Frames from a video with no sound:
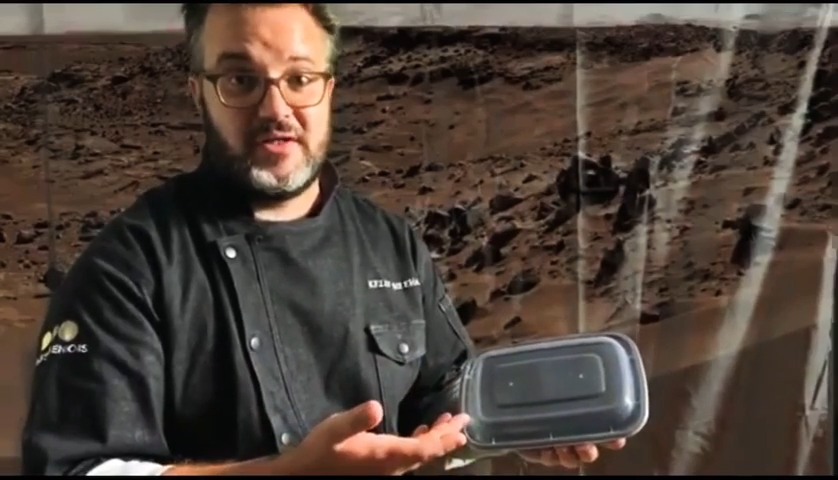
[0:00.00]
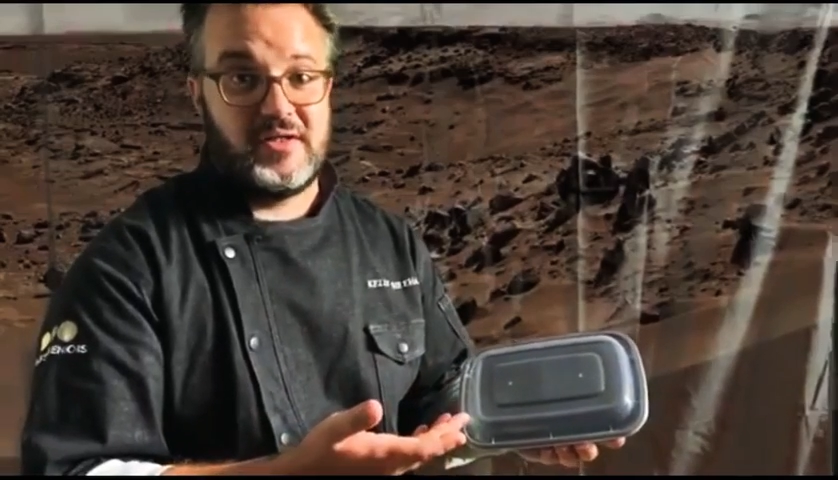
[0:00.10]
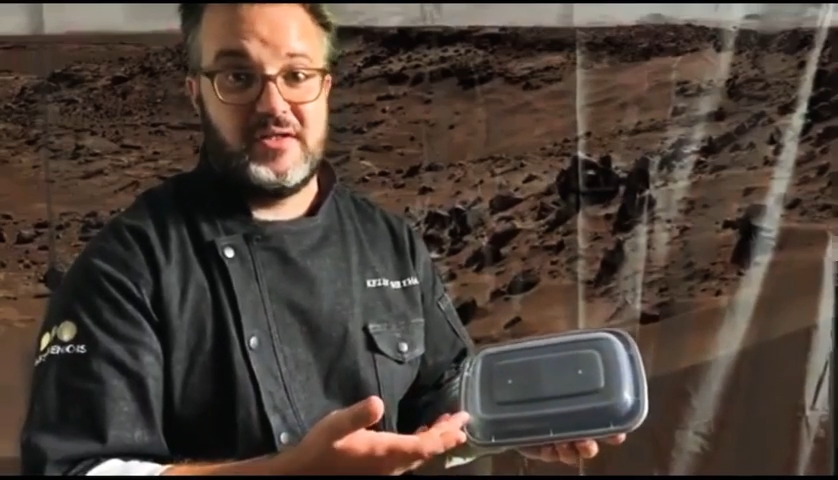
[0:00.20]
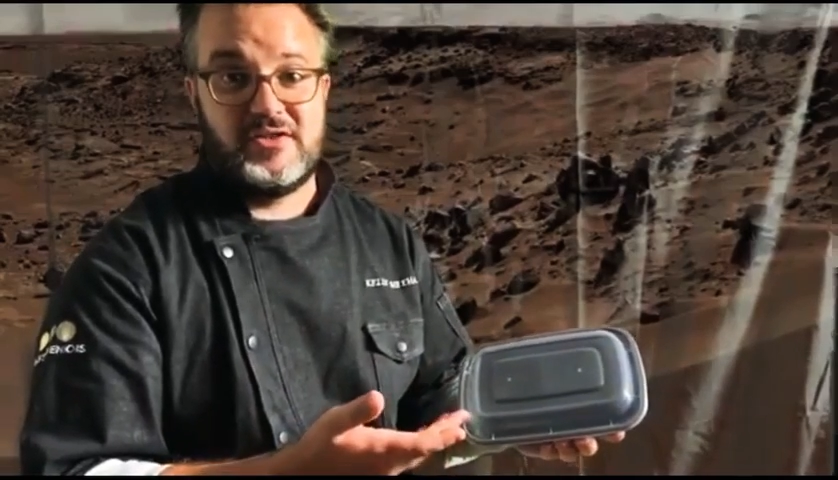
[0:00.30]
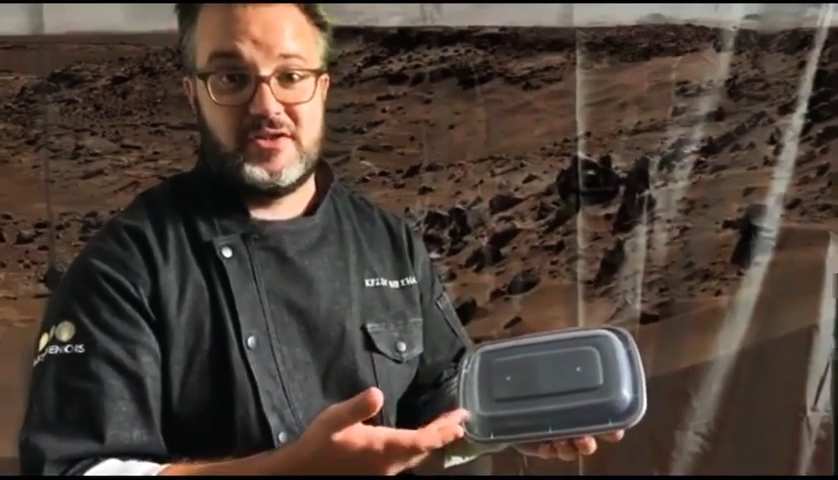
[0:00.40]
I can
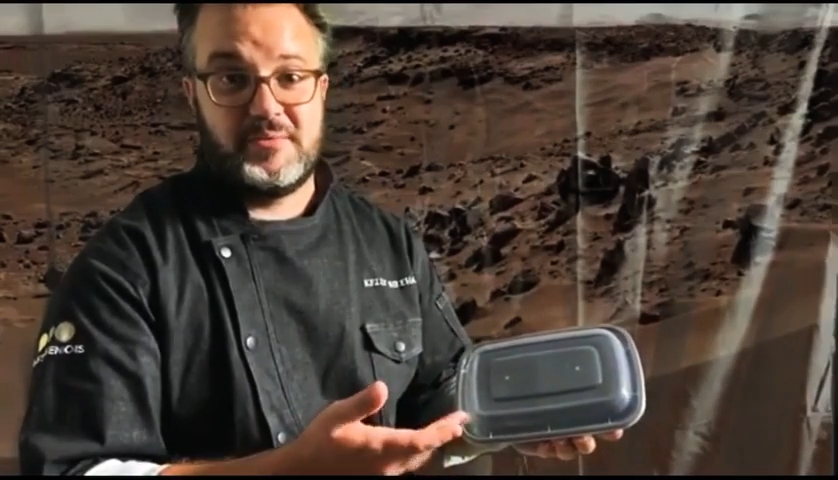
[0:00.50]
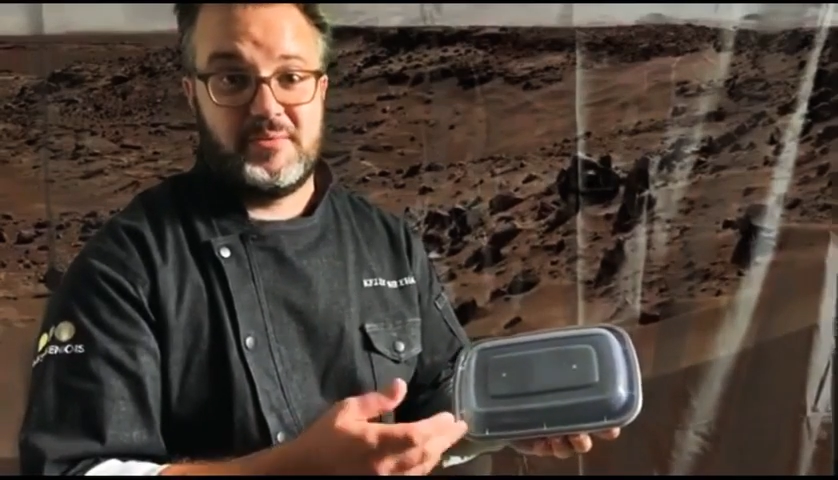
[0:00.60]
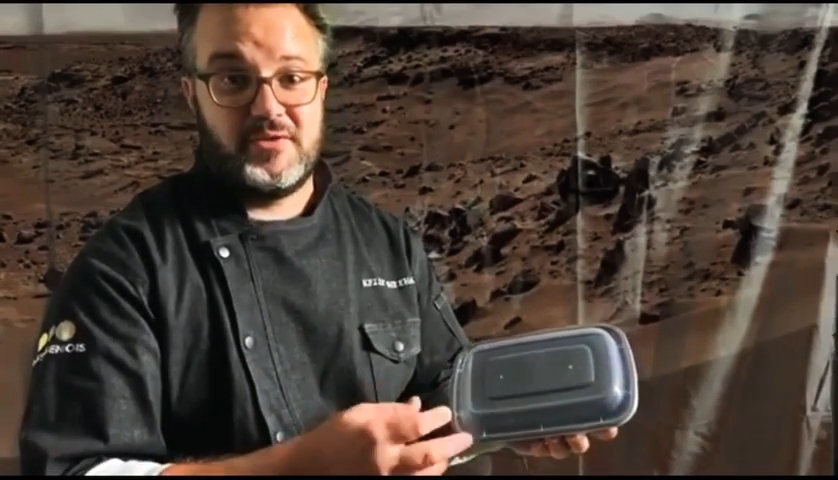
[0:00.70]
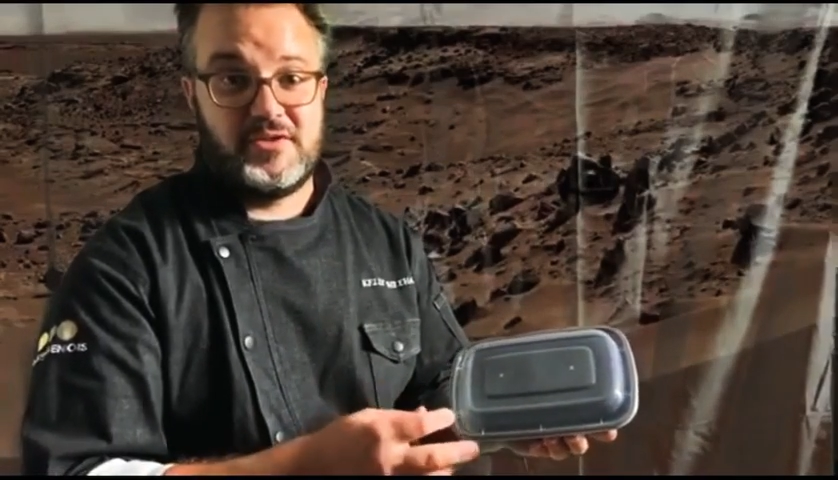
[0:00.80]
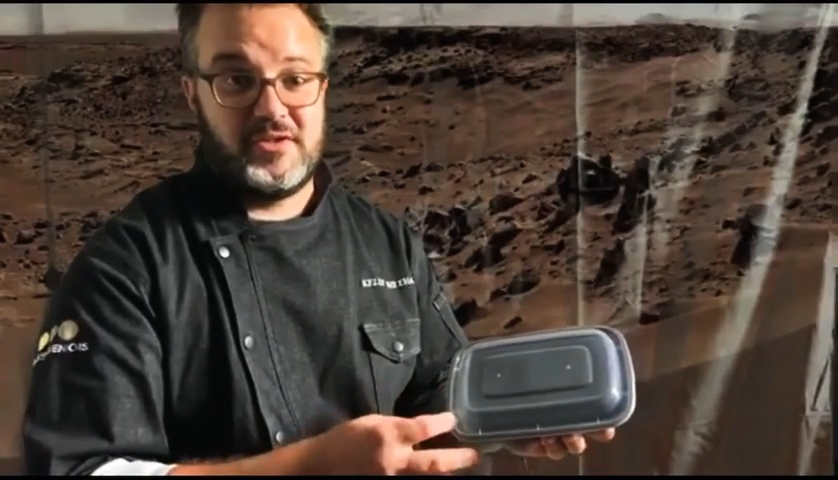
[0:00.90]
get it shipped
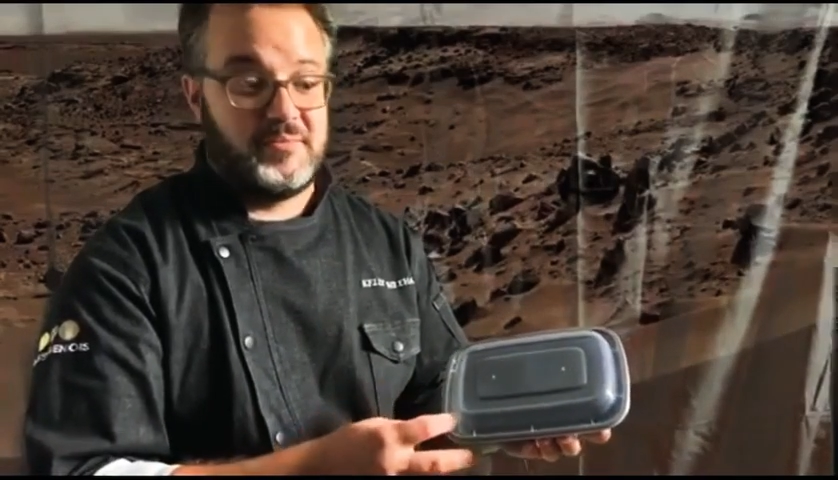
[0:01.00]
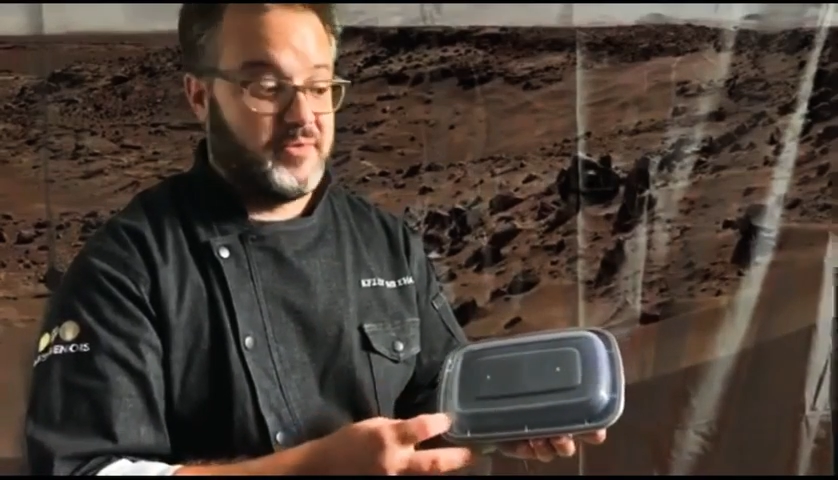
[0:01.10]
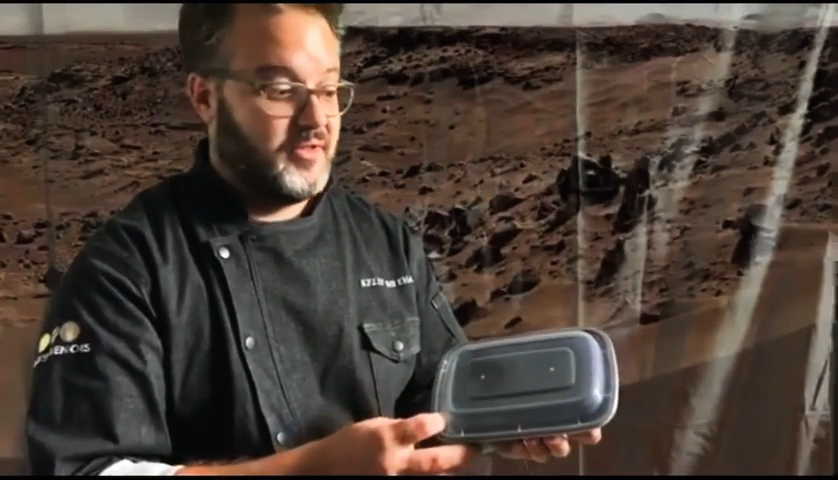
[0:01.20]
pretty cheap.